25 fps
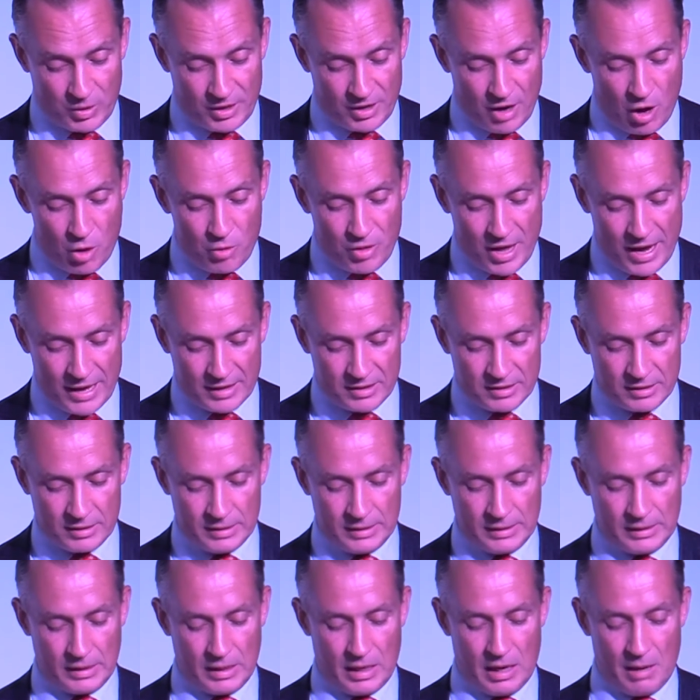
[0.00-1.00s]
We know that,
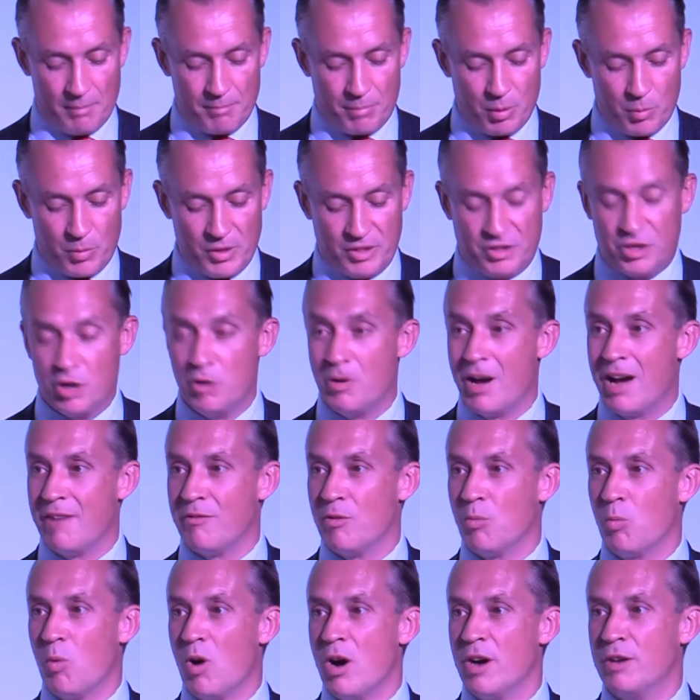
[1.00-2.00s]
but we do
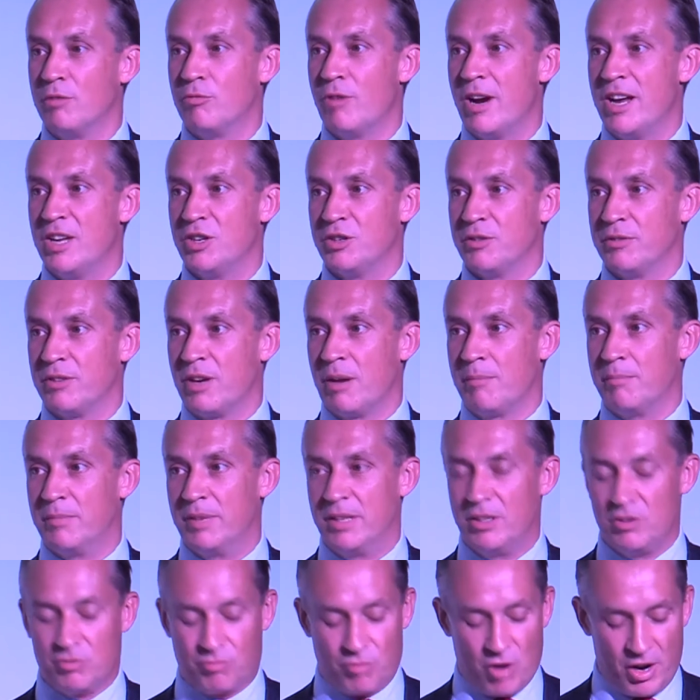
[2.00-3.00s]
have a wide range of
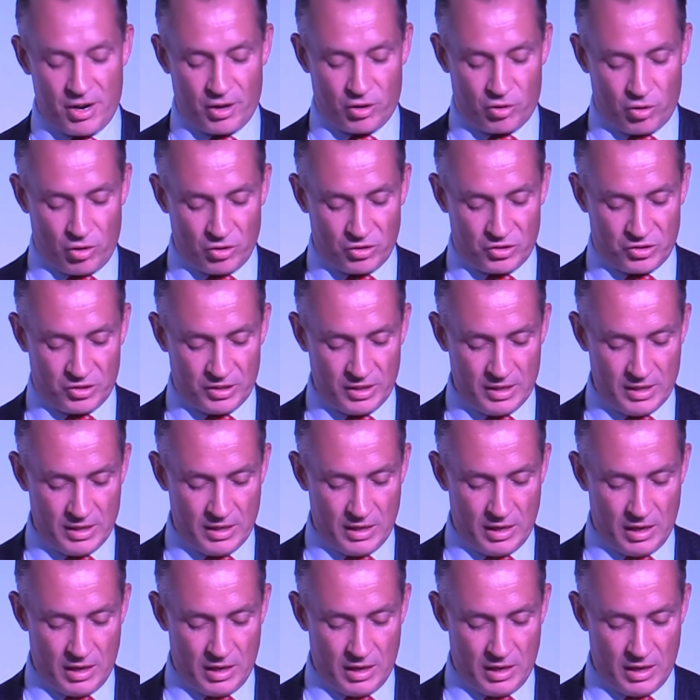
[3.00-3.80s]
companies right across